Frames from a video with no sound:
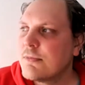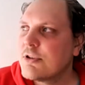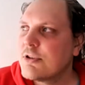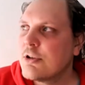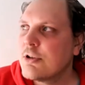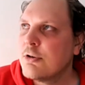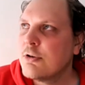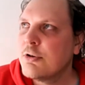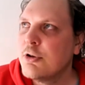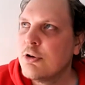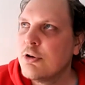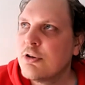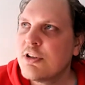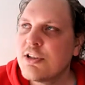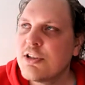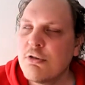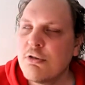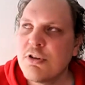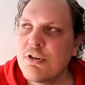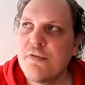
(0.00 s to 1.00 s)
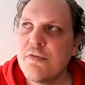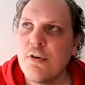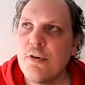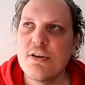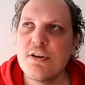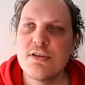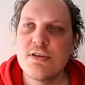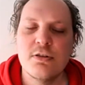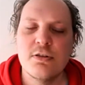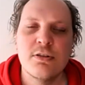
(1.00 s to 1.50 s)
So Yolt is always
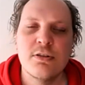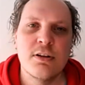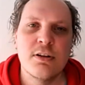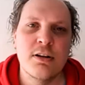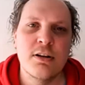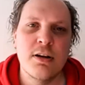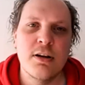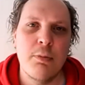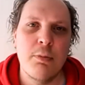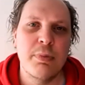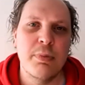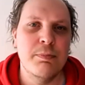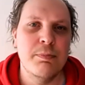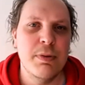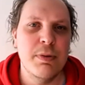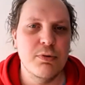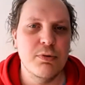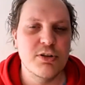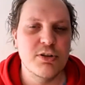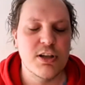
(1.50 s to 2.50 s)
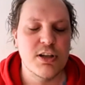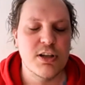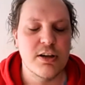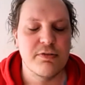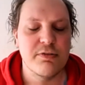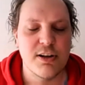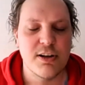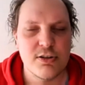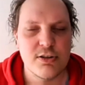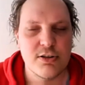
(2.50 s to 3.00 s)
focused on helping people save,
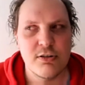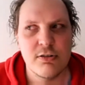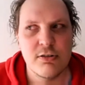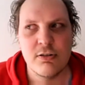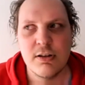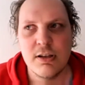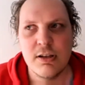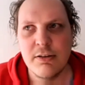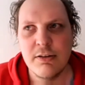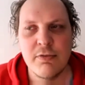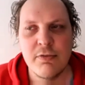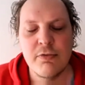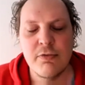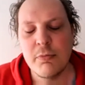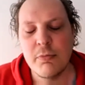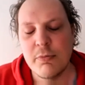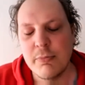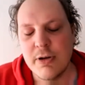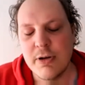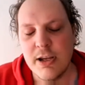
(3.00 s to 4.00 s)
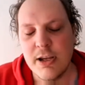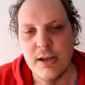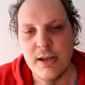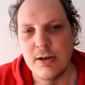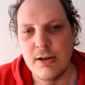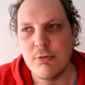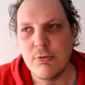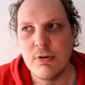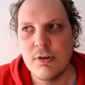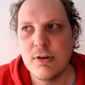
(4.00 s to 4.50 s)
right? So even from the
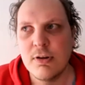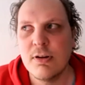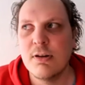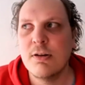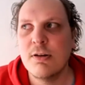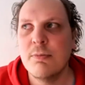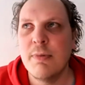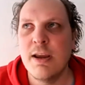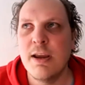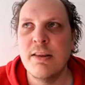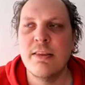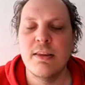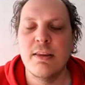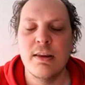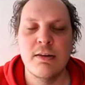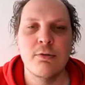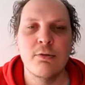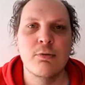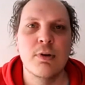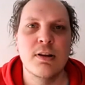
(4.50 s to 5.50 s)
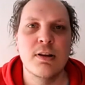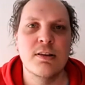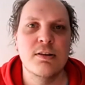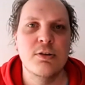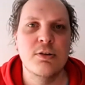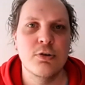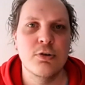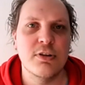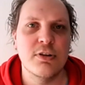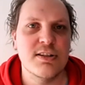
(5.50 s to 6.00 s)
beginning, the main thing with
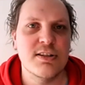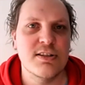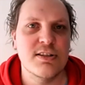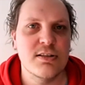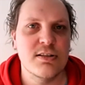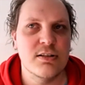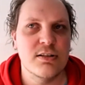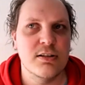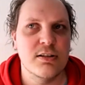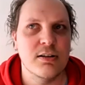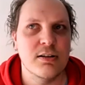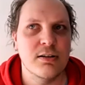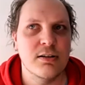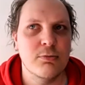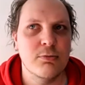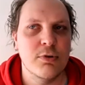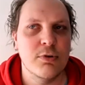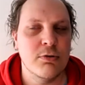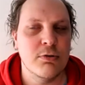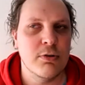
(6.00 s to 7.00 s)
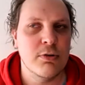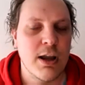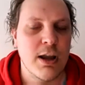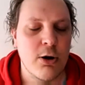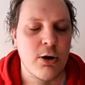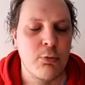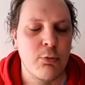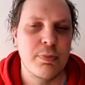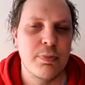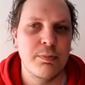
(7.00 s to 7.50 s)
Yolt is
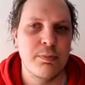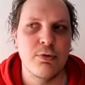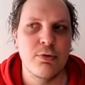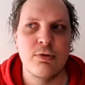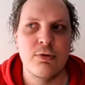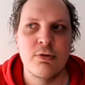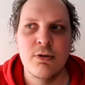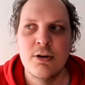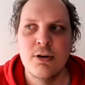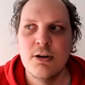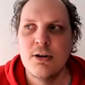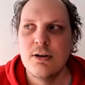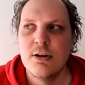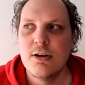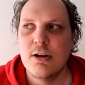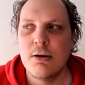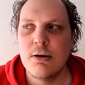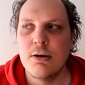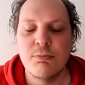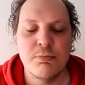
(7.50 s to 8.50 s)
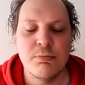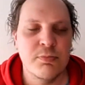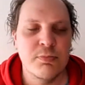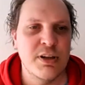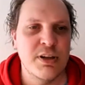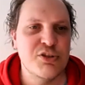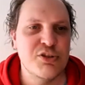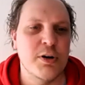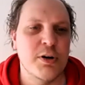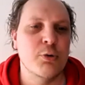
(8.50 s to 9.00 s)
help people be
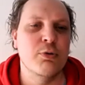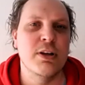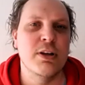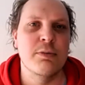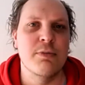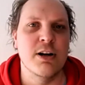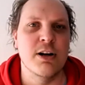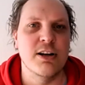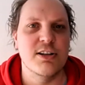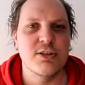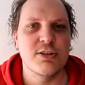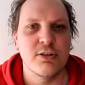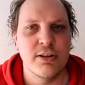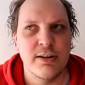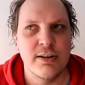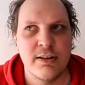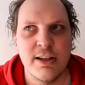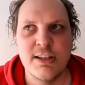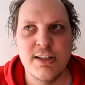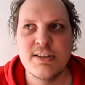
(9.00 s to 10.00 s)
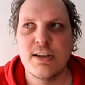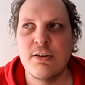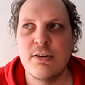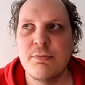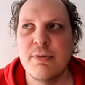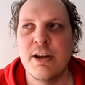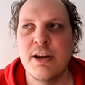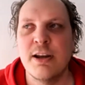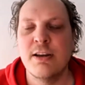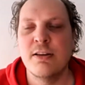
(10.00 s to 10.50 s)
smart with the money. So that's our
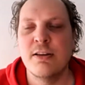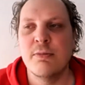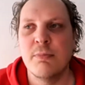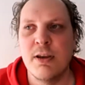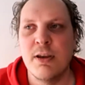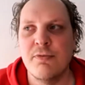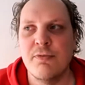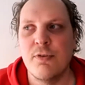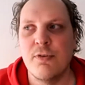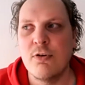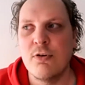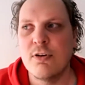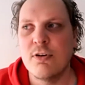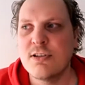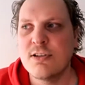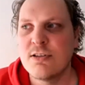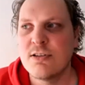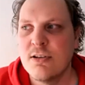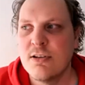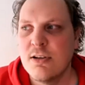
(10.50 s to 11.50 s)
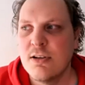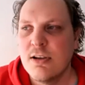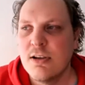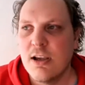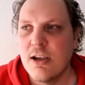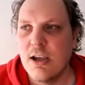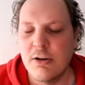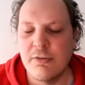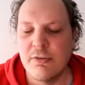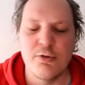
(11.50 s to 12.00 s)
main focus.
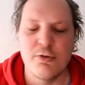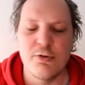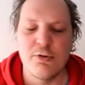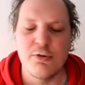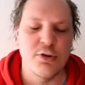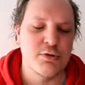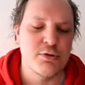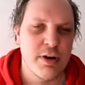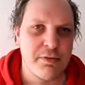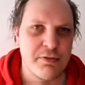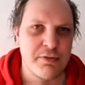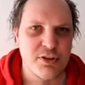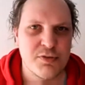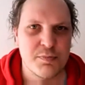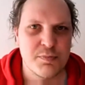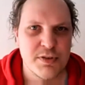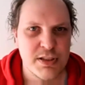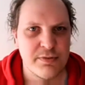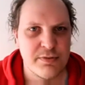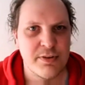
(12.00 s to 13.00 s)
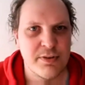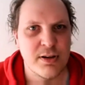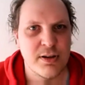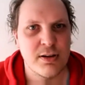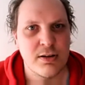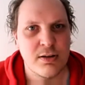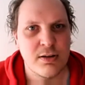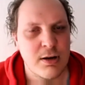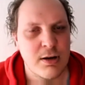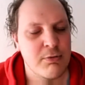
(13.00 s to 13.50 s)
And of course, we have a
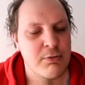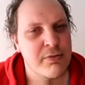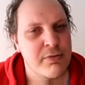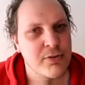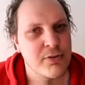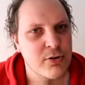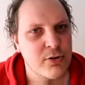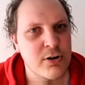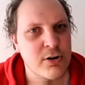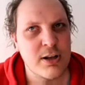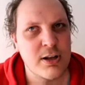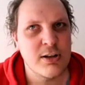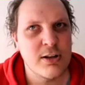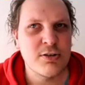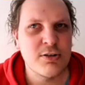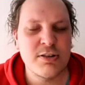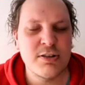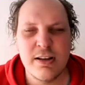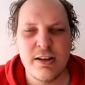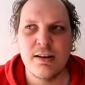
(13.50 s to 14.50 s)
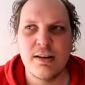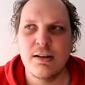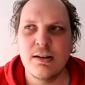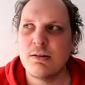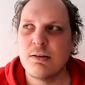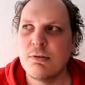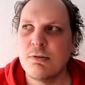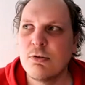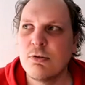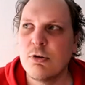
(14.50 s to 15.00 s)
specific, we have a target audience. I think
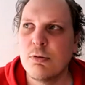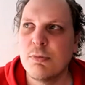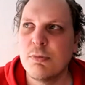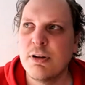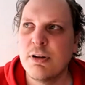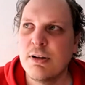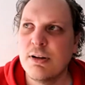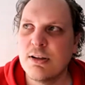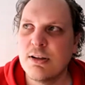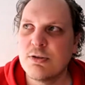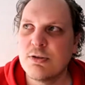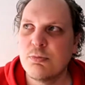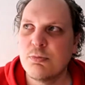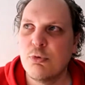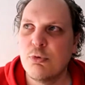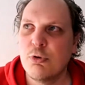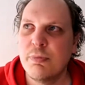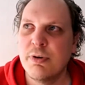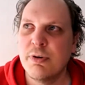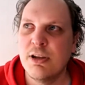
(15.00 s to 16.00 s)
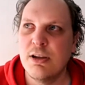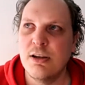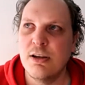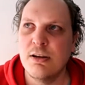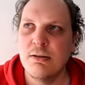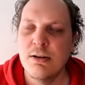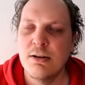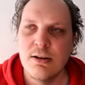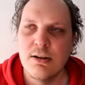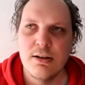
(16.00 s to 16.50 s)
normally it will be,
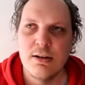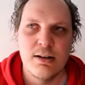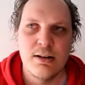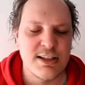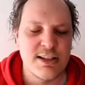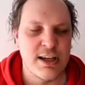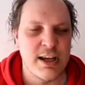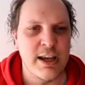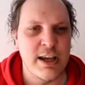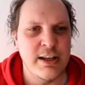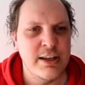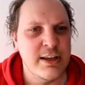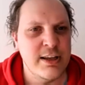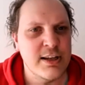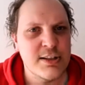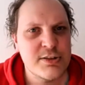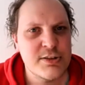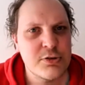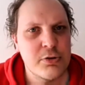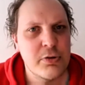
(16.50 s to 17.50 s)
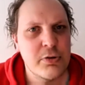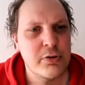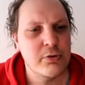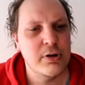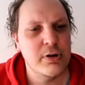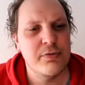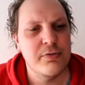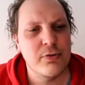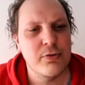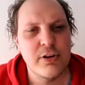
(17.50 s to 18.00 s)
let's say, 18 years to
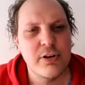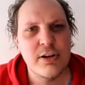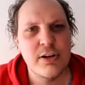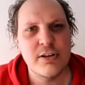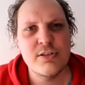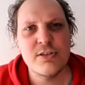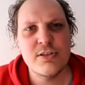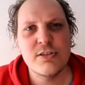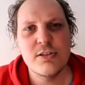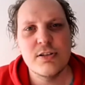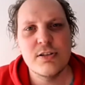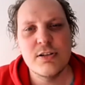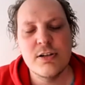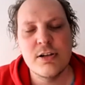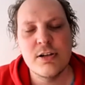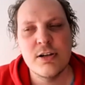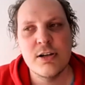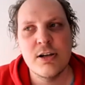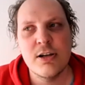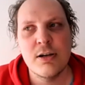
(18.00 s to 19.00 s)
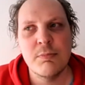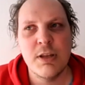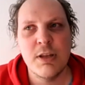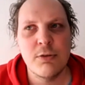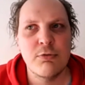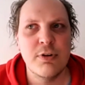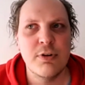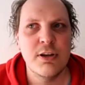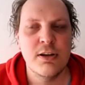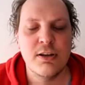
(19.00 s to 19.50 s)
34 years
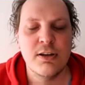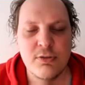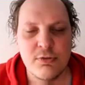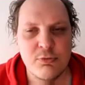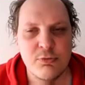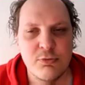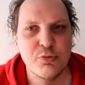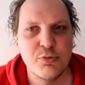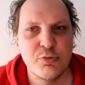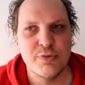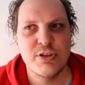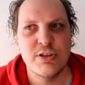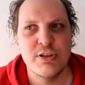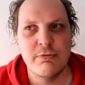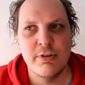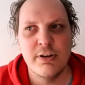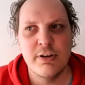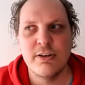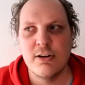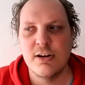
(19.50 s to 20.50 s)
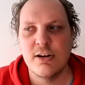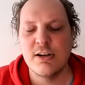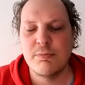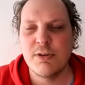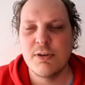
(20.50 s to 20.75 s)
that we specifically target.